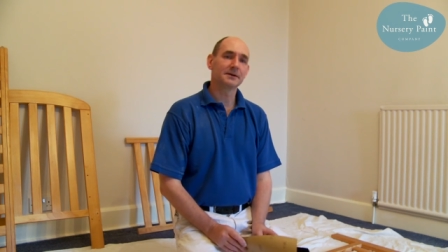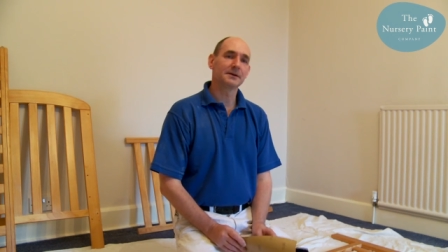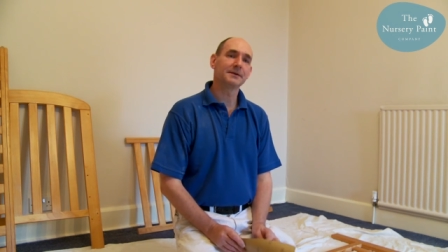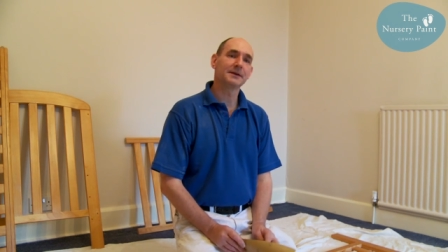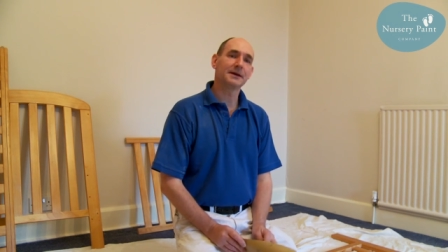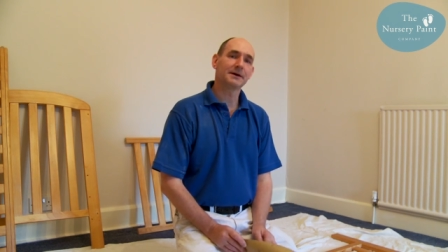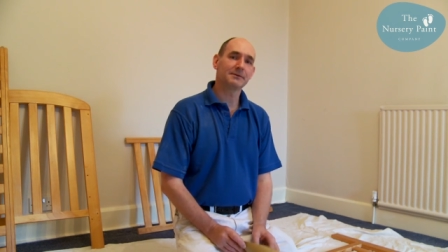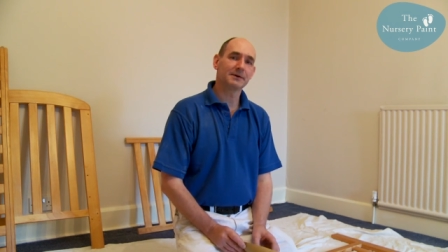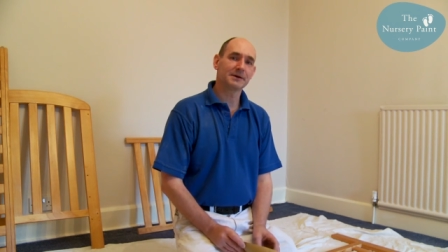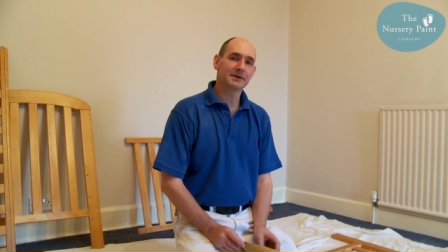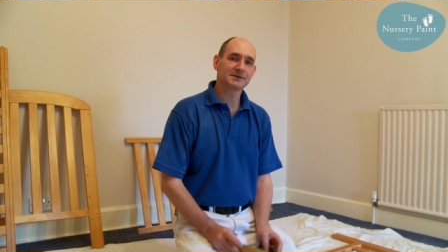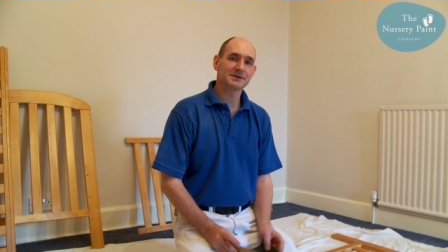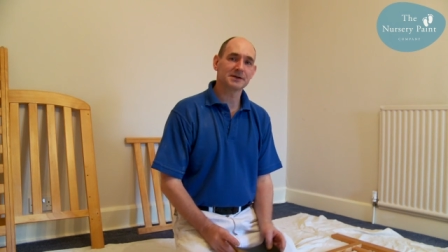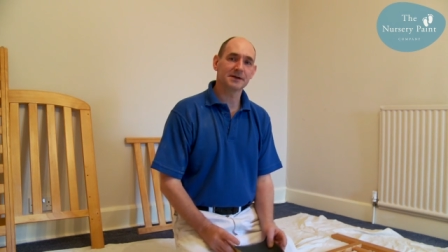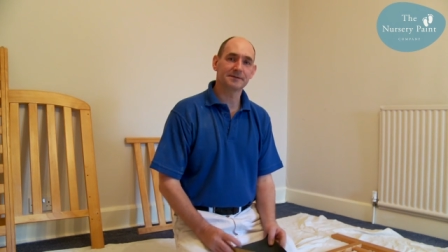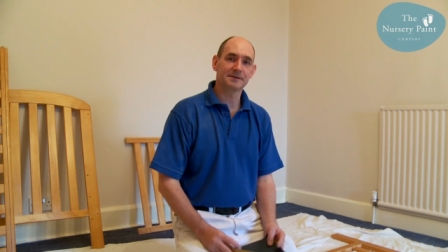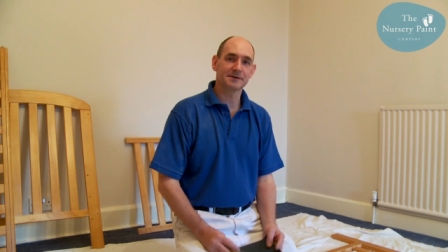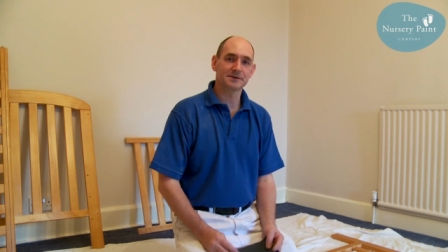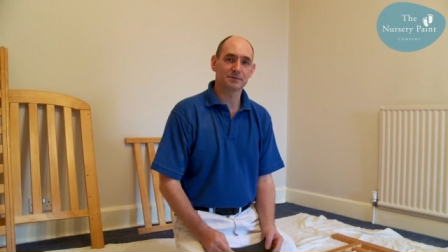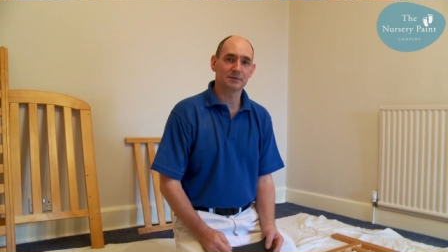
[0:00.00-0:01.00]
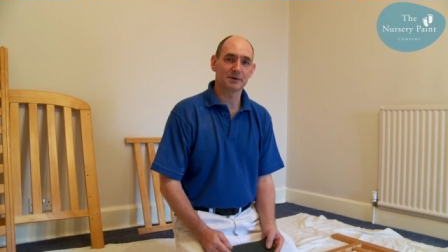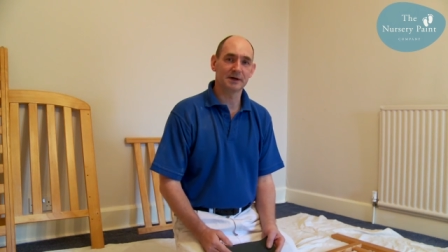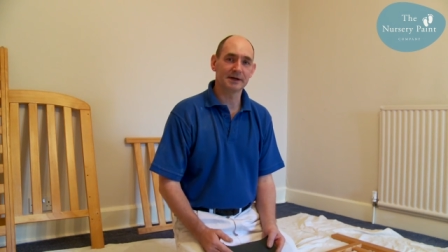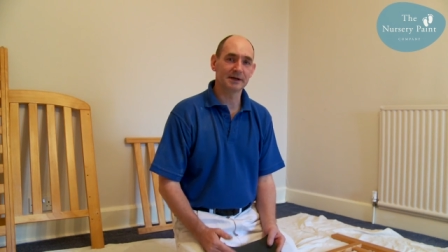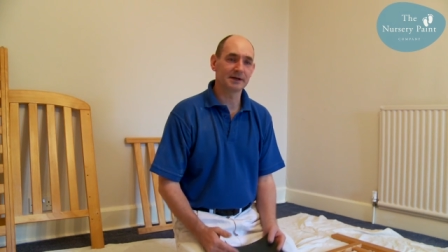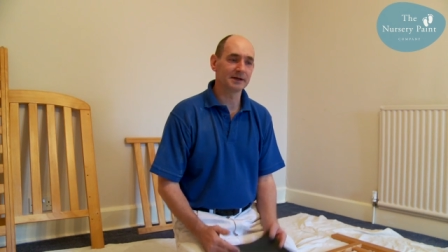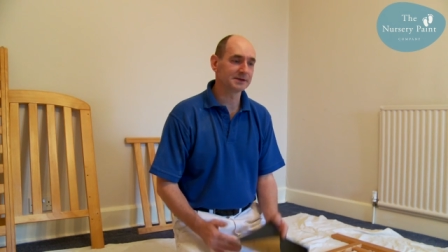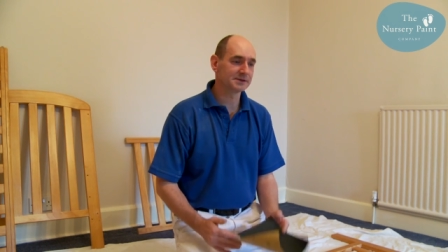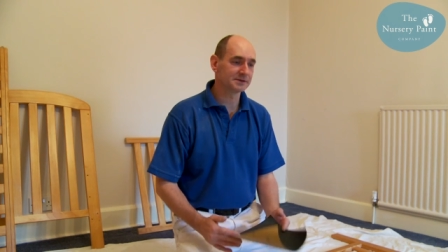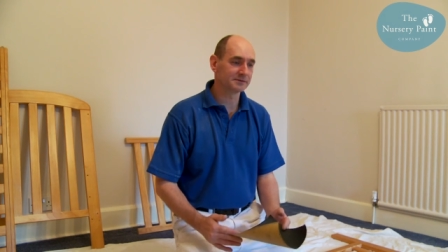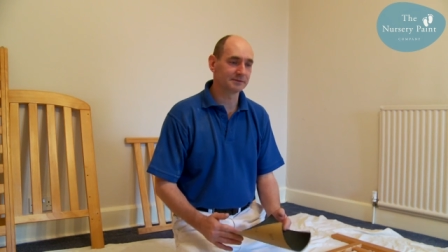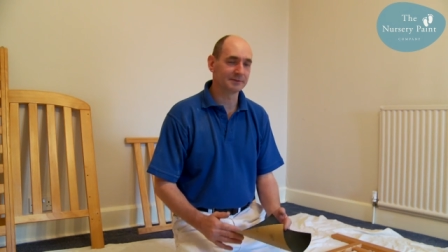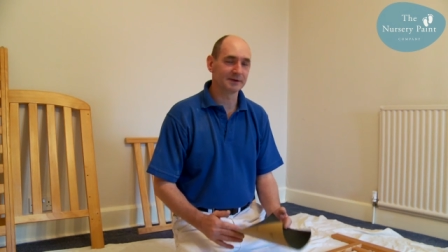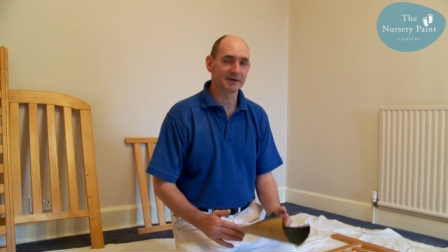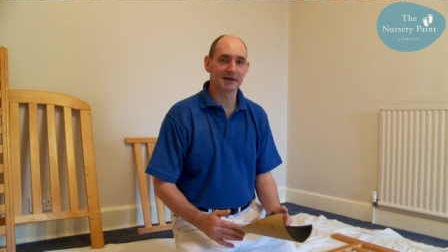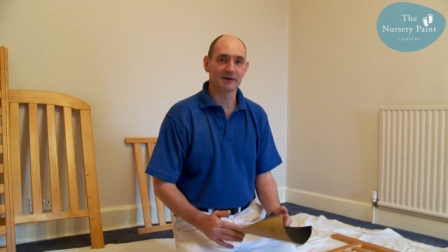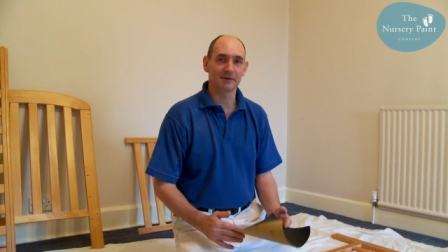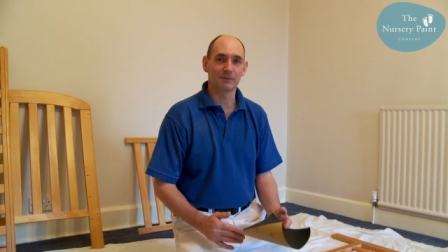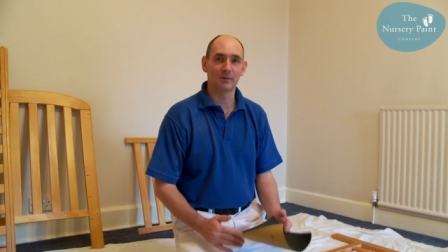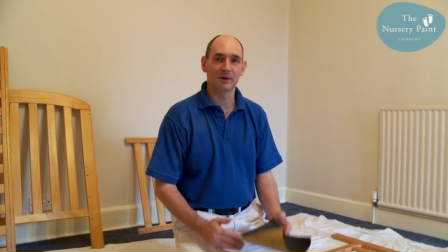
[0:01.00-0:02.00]
That way the safest way is to rub it
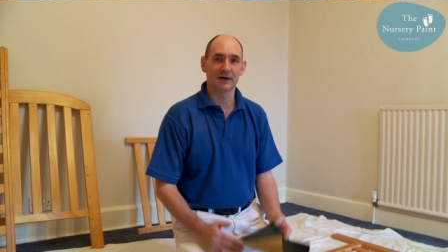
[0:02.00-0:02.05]
down